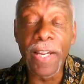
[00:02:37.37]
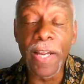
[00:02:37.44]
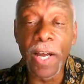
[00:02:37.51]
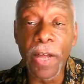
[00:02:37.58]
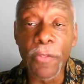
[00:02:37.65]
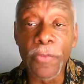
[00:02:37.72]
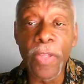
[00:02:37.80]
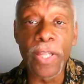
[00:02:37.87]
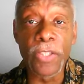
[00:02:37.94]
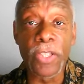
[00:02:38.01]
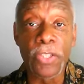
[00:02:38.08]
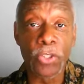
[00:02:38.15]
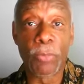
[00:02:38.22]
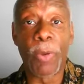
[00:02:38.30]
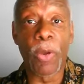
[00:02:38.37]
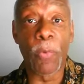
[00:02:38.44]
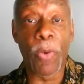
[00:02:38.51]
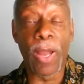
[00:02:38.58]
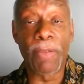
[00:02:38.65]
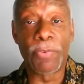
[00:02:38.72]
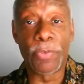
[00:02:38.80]
other than just to my
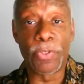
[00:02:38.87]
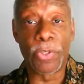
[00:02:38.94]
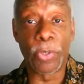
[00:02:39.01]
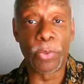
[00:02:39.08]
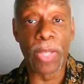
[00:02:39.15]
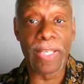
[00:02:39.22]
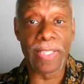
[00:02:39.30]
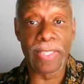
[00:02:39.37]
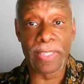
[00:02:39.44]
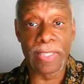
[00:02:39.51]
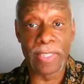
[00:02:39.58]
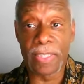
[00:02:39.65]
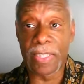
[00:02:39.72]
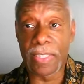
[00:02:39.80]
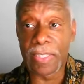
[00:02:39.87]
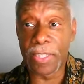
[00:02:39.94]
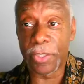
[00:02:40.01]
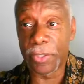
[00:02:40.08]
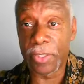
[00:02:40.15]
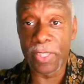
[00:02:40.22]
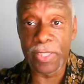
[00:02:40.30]
wife, who's so nice that she sits
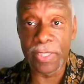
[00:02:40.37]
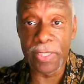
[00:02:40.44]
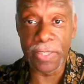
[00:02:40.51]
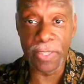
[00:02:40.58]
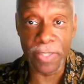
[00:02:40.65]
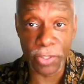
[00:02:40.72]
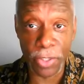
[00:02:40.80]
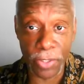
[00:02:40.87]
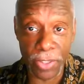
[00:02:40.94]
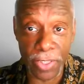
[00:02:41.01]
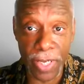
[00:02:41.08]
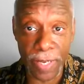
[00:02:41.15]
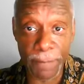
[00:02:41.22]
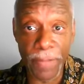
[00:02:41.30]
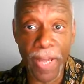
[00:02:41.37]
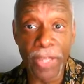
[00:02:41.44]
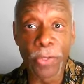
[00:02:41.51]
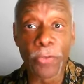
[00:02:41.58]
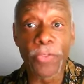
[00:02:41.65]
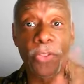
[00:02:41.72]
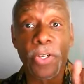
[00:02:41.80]
here and listens to these all the time. I
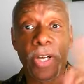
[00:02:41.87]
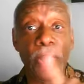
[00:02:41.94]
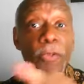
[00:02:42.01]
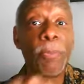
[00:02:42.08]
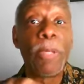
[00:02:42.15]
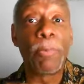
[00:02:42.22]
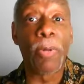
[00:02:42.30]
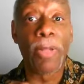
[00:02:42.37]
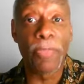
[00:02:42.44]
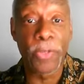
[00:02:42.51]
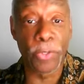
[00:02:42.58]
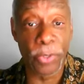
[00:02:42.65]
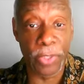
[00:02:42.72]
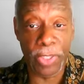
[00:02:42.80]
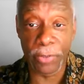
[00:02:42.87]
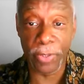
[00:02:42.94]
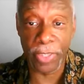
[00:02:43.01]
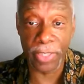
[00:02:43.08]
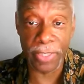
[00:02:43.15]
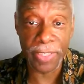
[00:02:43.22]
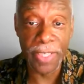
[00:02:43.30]
know that there are other people out there who are
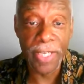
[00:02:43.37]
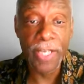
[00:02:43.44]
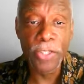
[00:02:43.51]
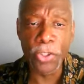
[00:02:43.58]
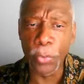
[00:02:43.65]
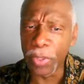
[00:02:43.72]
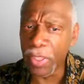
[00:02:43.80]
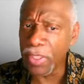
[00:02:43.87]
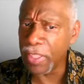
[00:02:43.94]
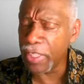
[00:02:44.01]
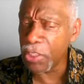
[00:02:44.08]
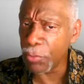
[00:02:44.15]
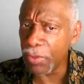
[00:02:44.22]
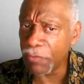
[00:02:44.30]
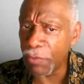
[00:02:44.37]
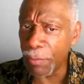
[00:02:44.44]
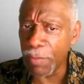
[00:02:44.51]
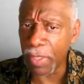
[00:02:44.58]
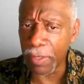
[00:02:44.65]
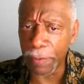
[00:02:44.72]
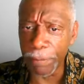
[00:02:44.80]
hearing it. So we're continuing from
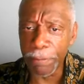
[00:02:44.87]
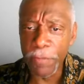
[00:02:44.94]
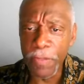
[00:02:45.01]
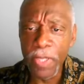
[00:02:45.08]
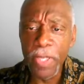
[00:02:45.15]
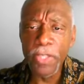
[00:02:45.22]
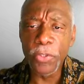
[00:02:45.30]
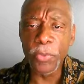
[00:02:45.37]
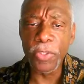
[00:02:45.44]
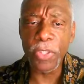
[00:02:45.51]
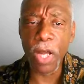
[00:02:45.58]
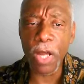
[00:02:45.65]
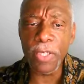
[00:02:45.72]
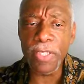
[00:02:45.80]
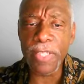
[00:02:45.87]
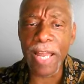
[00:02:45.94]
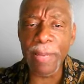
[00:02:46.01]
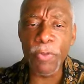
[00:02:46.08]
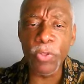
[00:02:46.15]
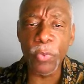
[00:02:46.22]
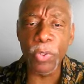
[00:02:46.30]
there. So as long as
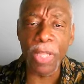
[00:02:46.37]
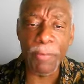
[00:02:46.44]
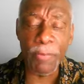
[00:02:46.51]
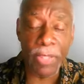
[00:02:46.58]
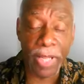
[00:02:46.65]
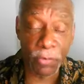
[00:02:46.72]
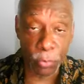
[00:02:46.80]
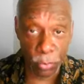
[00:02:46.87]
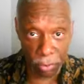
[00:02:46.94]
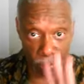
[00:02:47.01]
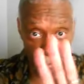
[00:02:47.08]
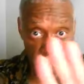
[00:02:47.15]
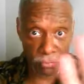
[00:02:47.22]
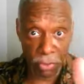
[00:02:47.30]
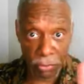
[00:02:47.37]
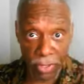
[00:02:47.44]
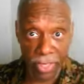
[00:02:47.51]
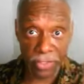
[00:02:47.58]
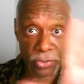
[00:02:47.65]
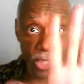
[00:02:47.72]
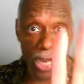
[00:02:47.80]
I'm in the world, I'm the light of the world.
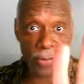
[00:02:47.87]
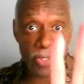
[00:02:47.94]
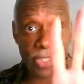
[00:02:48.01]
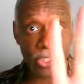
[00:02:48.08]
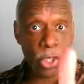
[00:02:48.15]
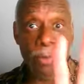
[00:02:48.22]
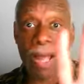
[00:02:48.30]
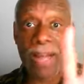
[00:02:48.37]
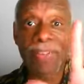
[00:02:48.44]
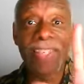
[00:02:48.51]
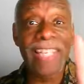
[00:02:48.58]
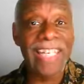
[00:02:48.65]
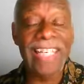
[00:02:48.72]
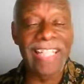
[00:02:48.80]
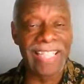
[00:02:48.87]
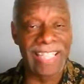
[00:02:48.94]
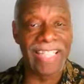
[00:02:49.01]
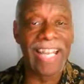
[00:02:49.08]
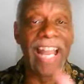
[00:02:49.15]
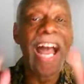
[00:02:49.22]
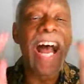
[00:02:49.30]
Okay, so now he's going to go about healing.
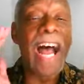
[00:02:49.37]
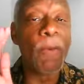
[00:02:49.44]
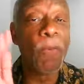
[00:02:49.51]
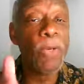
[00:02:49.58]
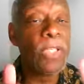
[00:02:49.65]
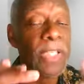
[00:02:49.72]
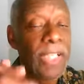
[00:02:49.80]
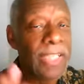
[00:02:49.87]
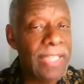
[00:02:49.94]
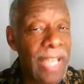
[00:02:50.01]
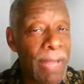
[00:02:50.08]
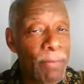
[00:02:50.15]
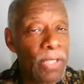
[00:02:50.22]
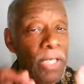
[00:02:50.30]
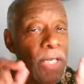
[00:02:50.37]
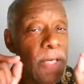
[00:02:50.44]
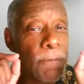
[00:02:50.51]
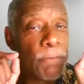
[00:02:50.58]
I want to examine